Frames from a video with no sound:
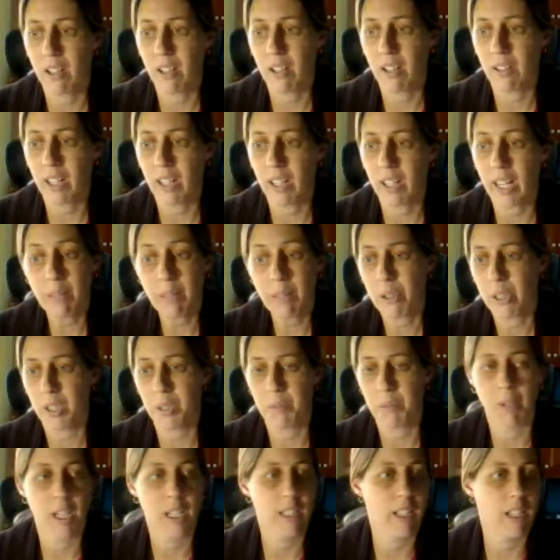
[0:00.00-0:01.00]
them out. I
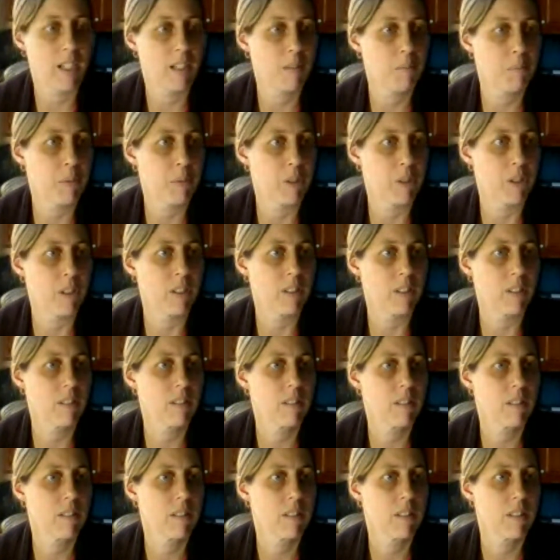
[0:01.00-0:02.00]
printed mine out, but